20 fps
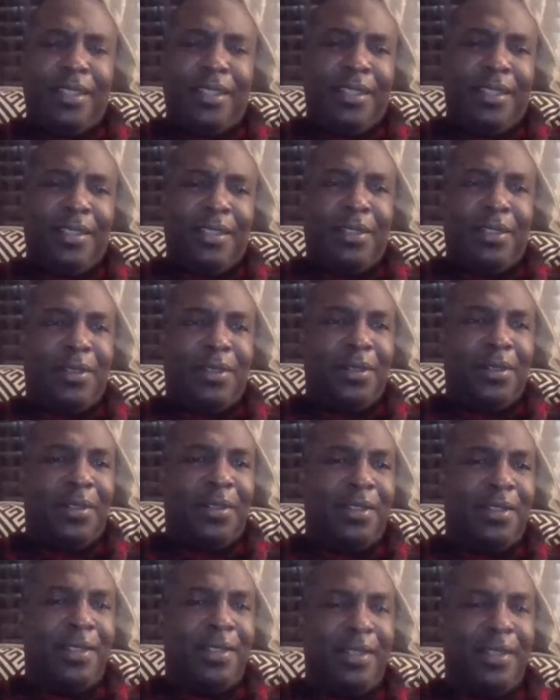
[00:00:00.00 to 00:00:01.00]
you know.
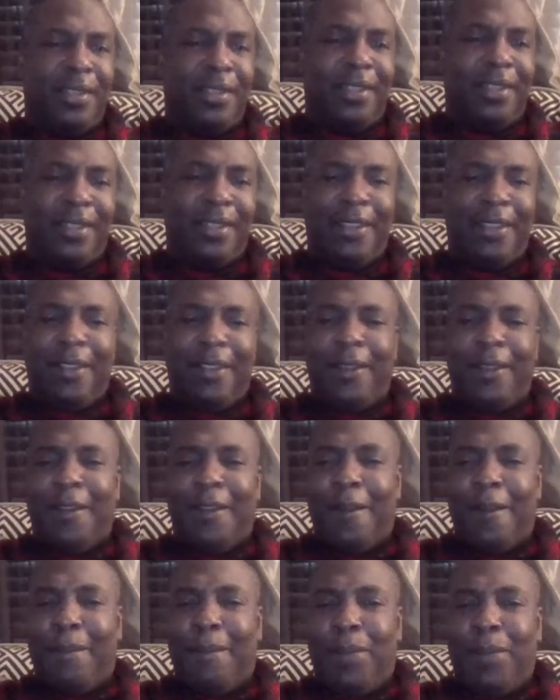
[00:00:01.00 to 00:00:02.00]

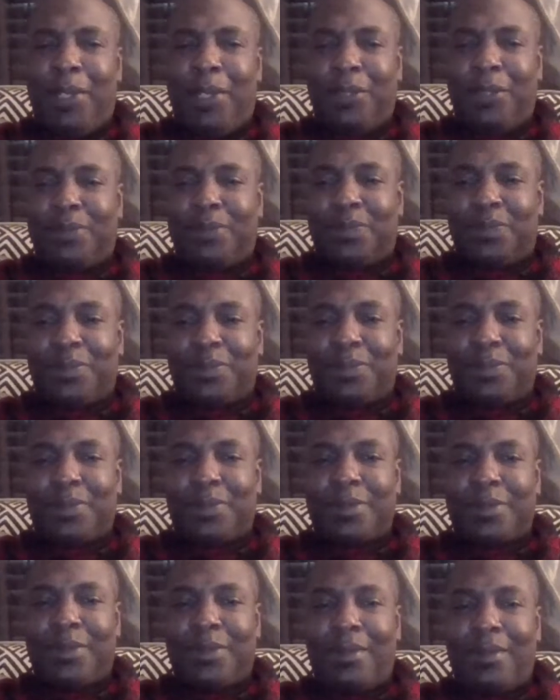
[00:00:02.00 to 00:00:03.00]
But
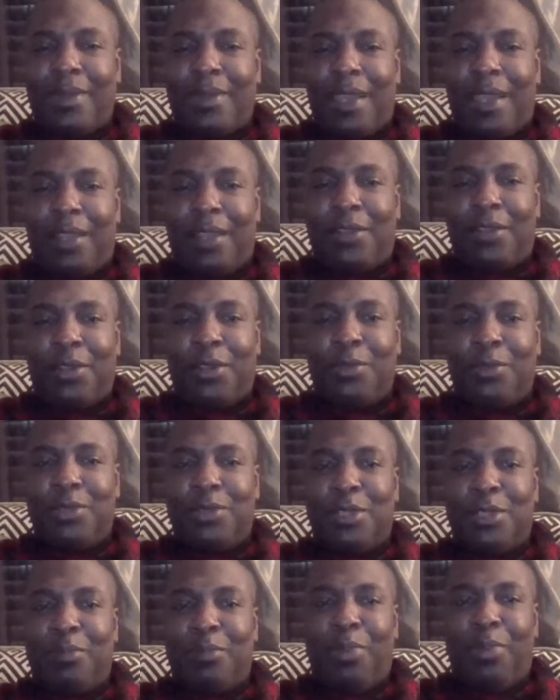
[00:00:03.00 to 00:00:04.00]
I thought it
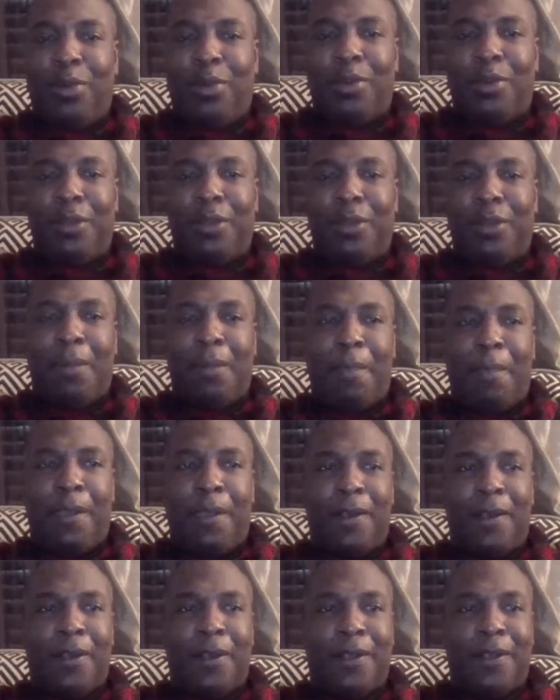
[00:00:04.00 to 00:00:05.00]
was important
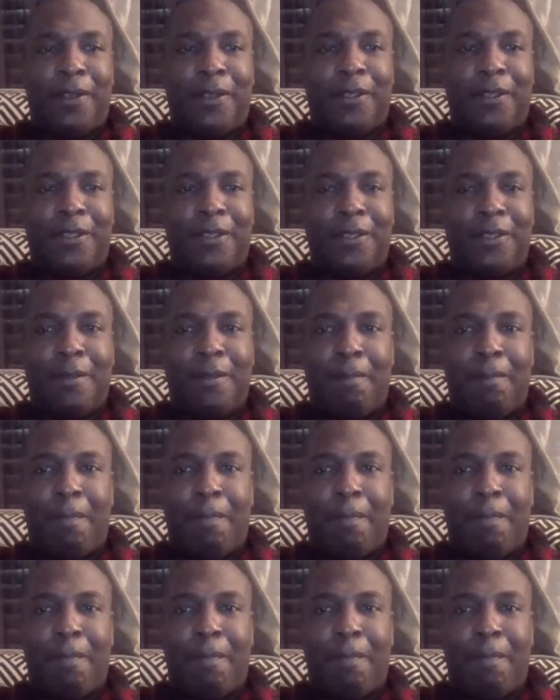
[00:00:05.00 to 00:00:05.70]
because